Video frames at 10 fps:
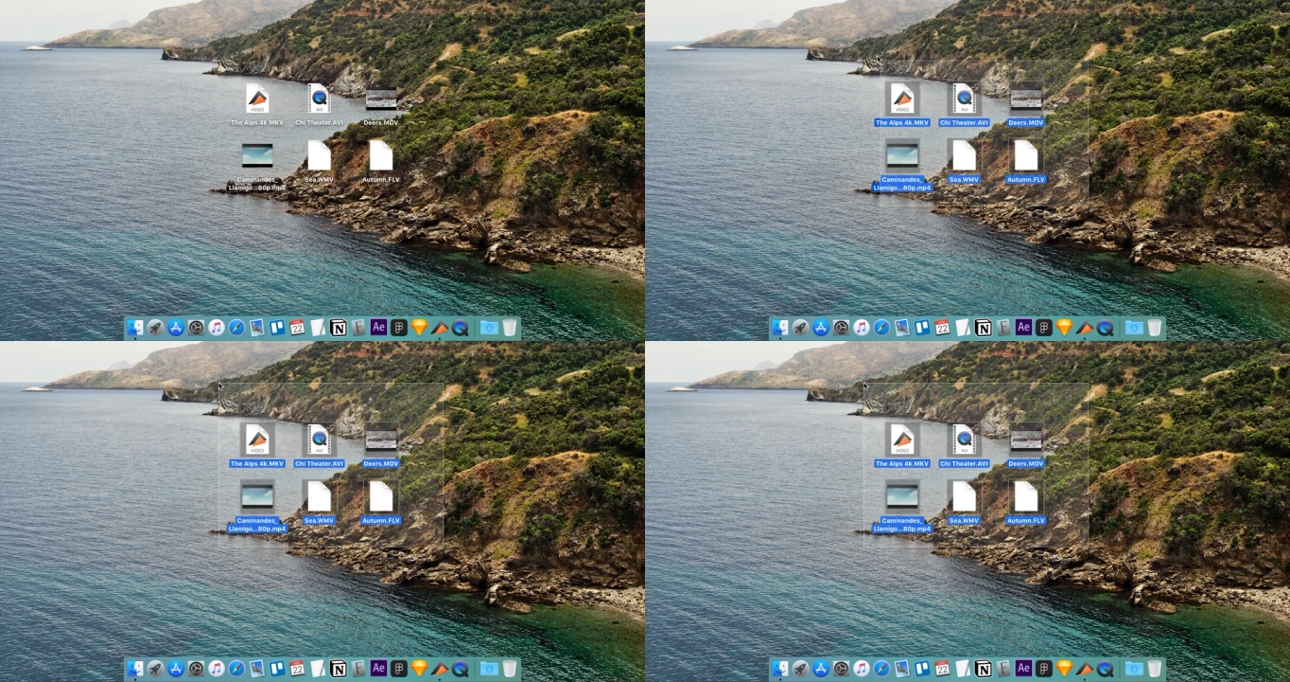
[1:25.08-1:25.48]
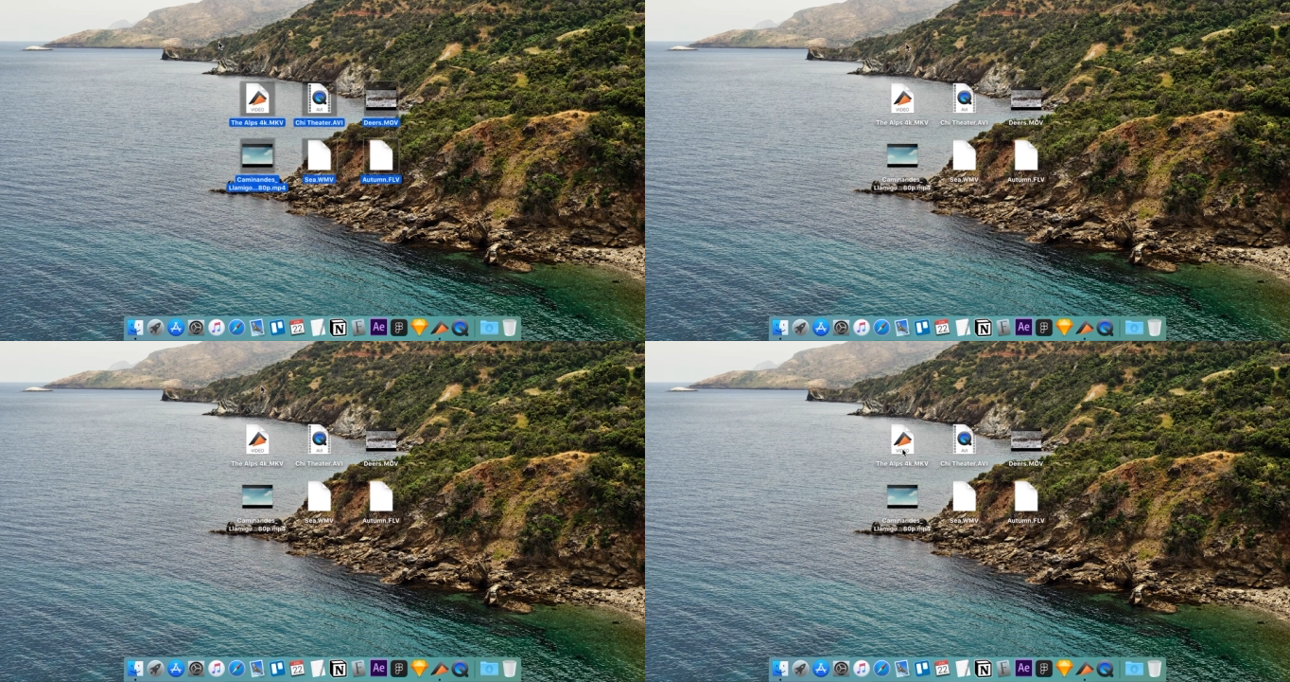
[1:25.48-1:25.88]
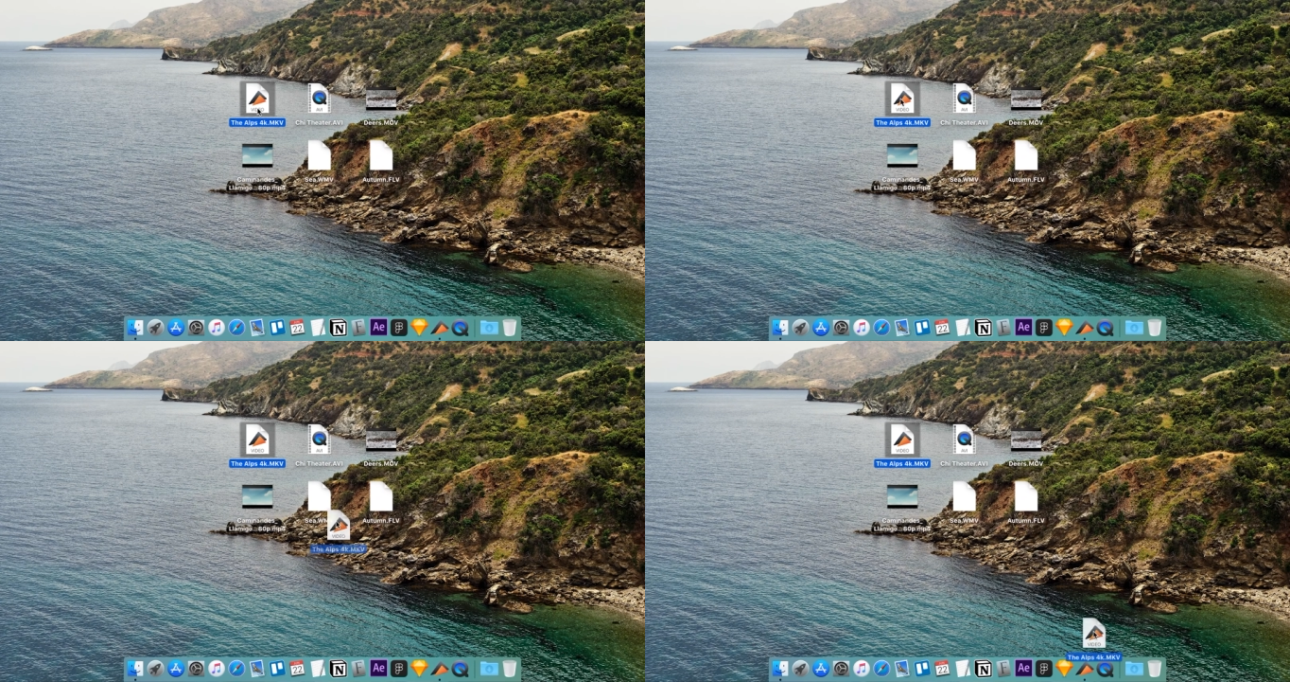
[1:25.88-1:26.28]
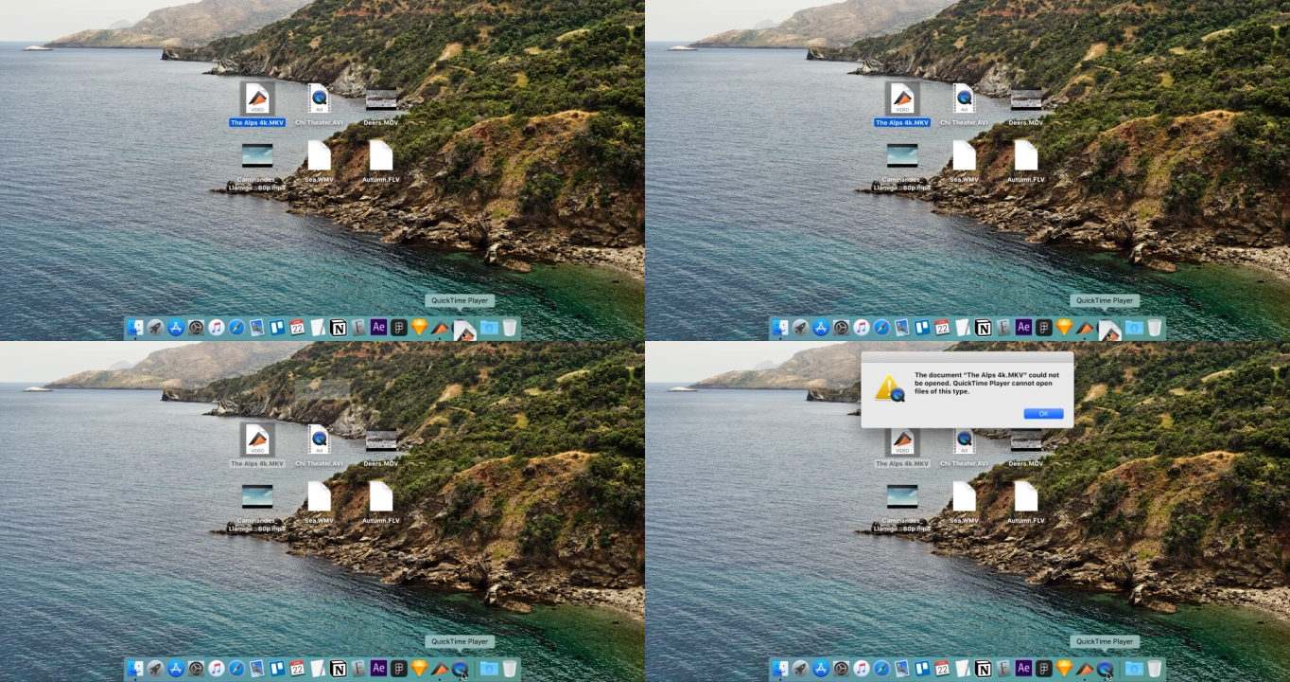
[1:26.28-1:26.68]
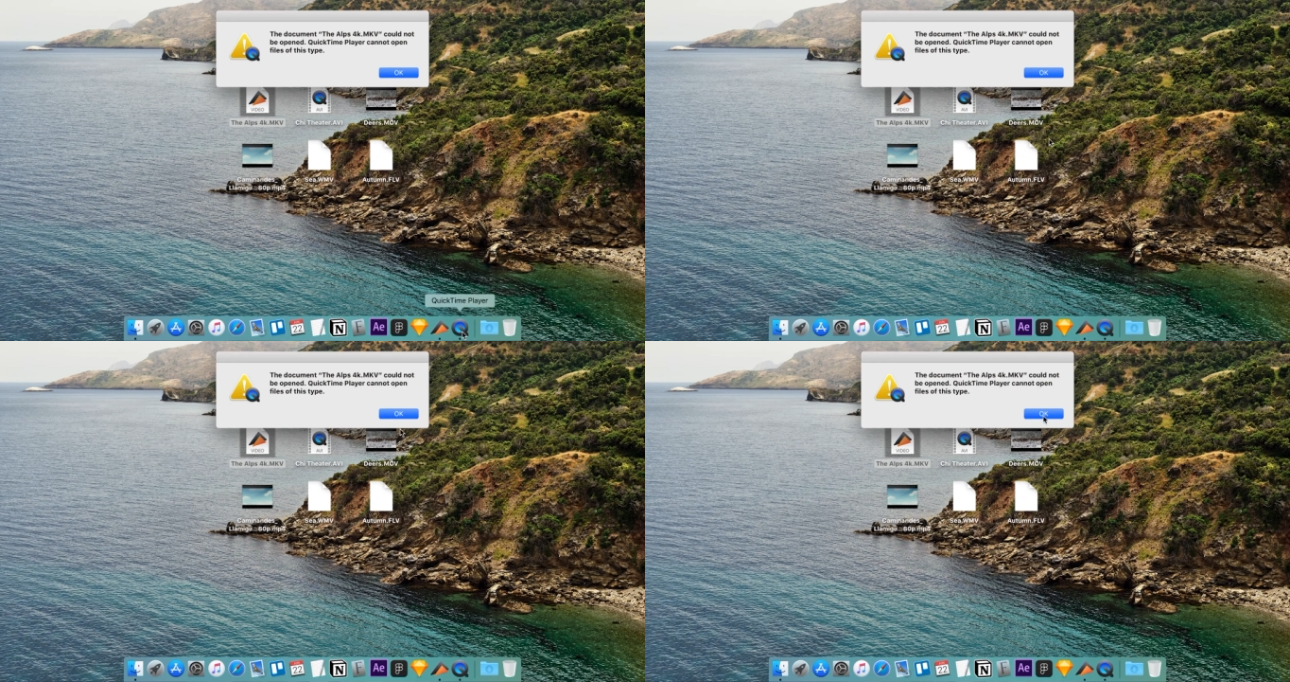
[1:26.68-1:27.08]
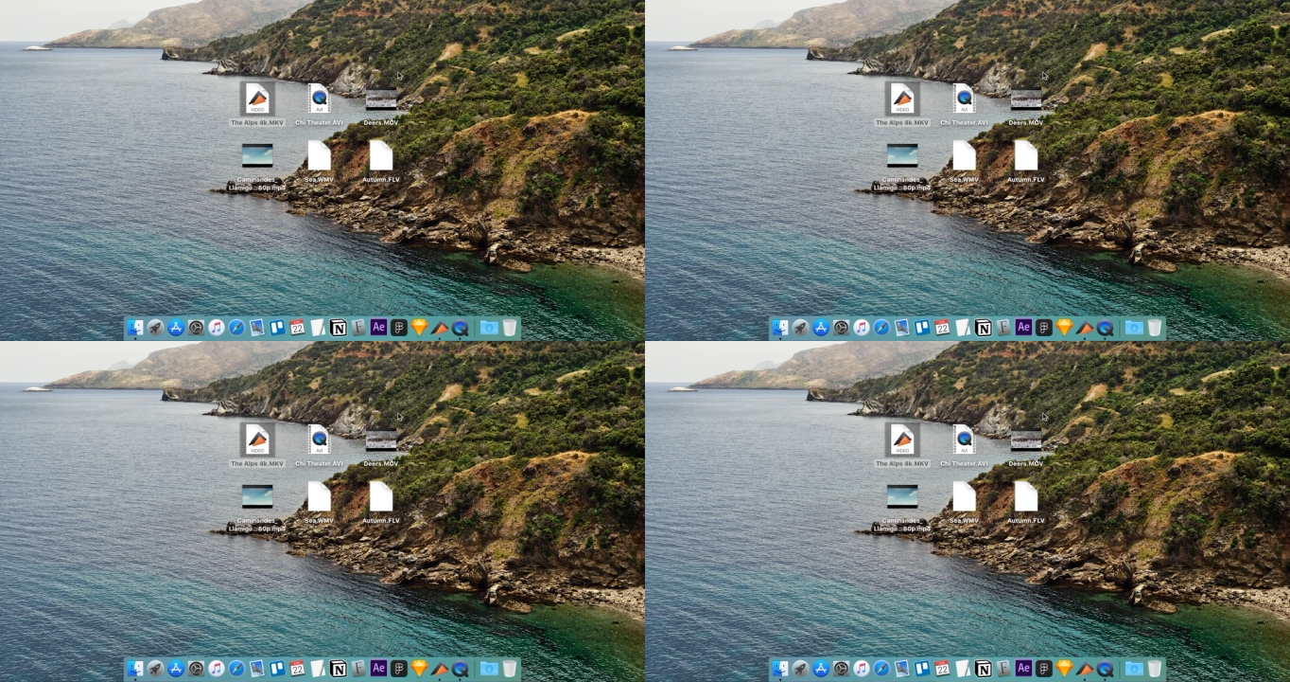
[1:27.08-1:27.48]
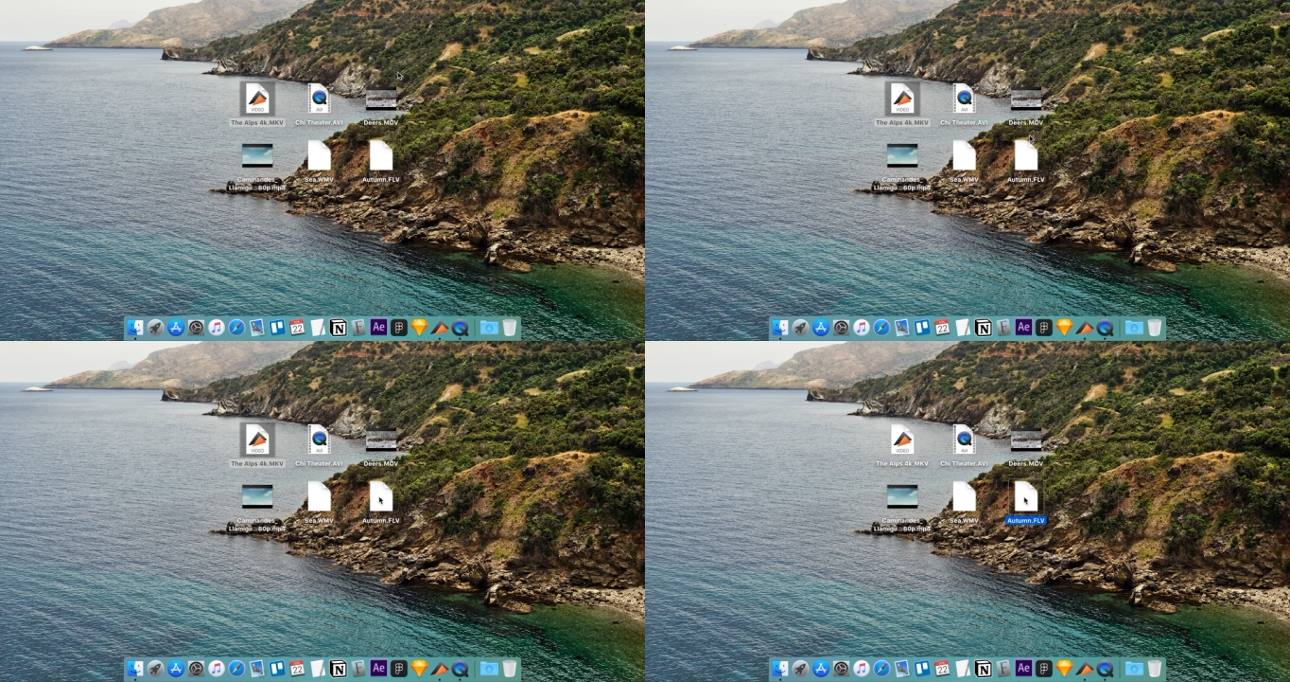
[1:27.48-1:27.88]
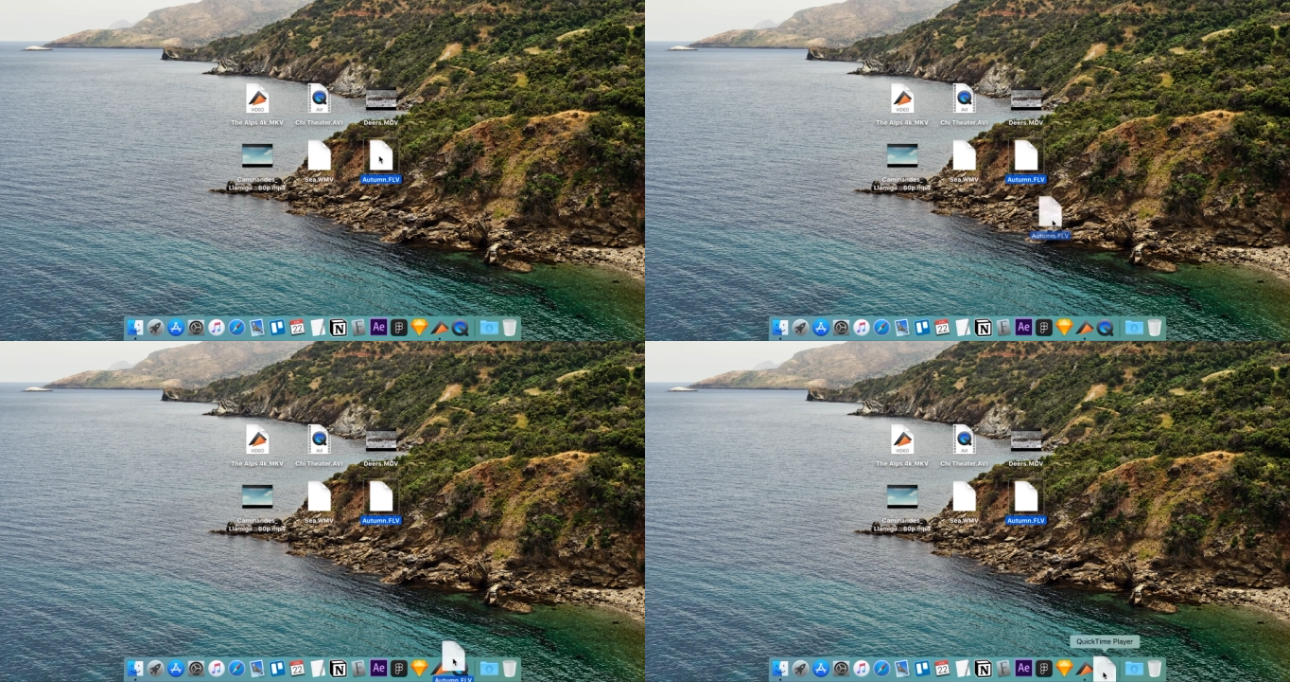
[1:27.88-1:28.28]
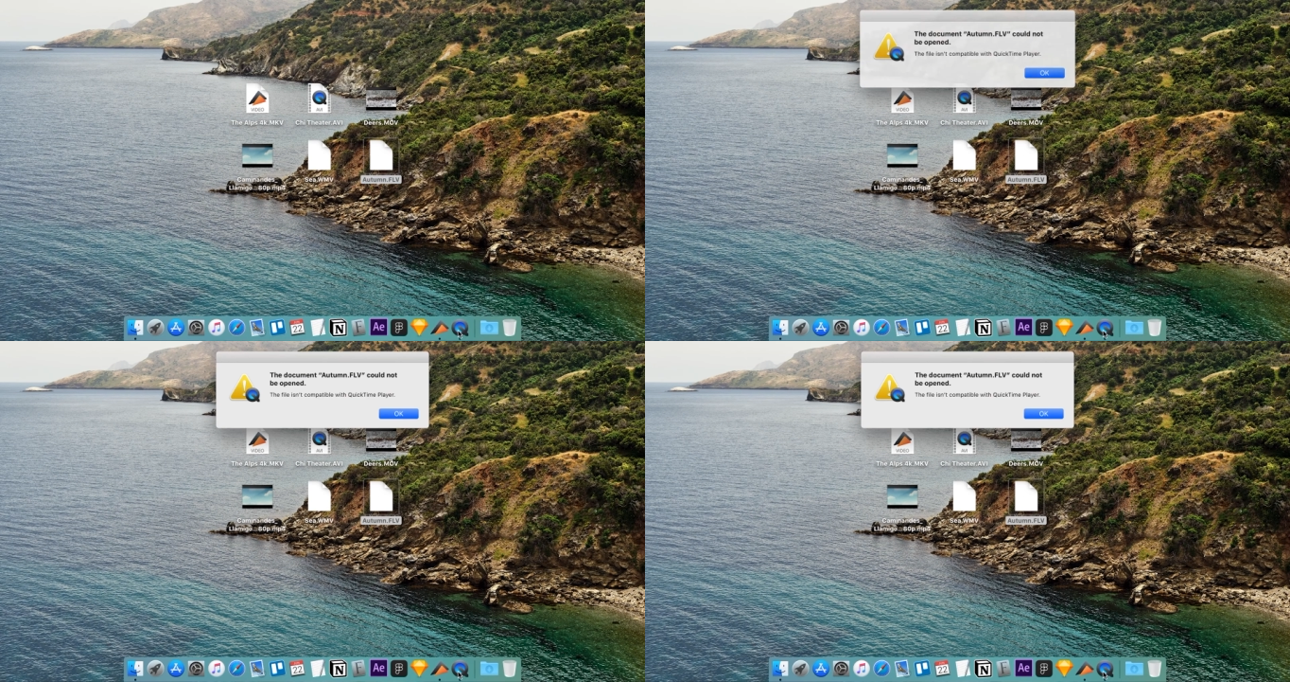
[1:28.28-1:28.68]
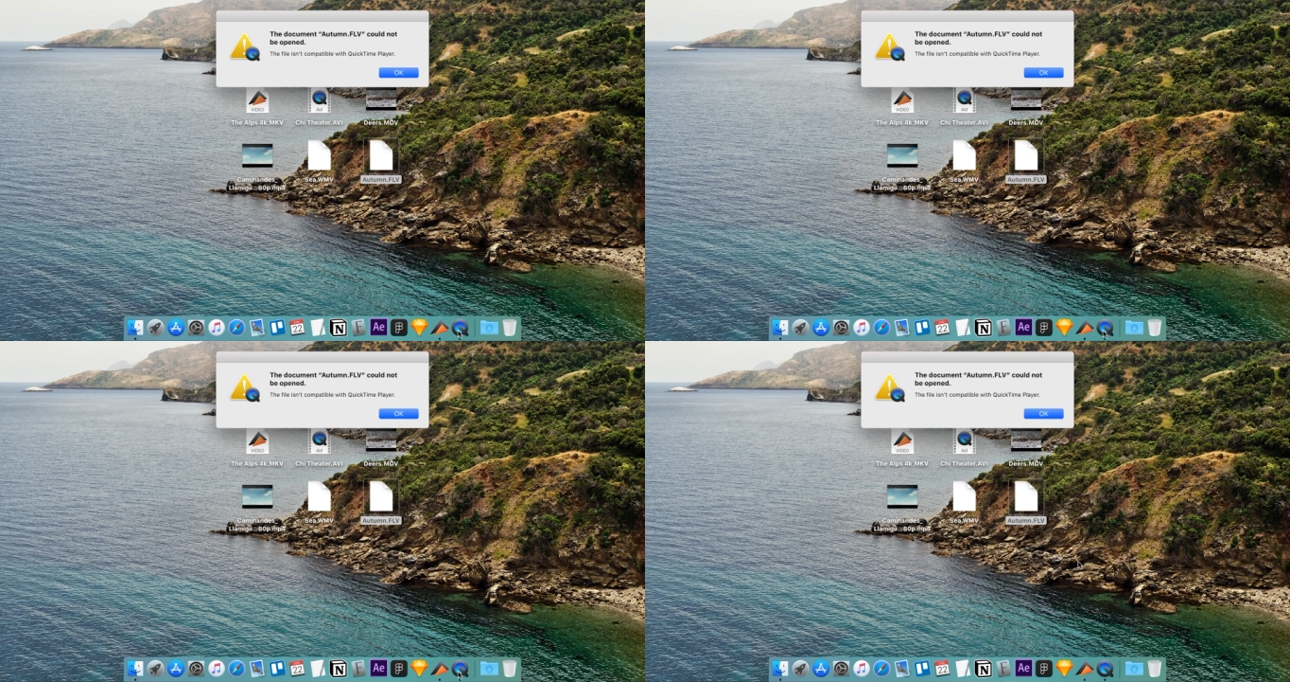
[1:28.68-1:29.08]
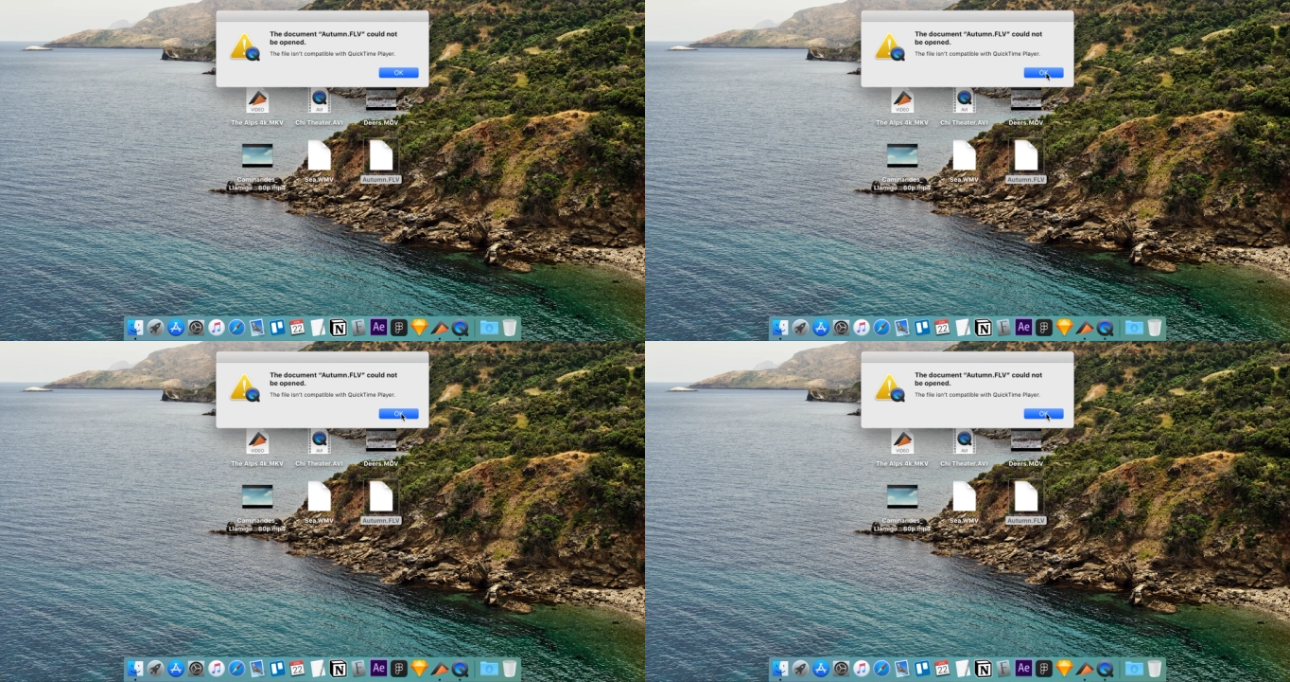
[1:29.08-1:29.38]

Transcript: [unreadable: no face in view]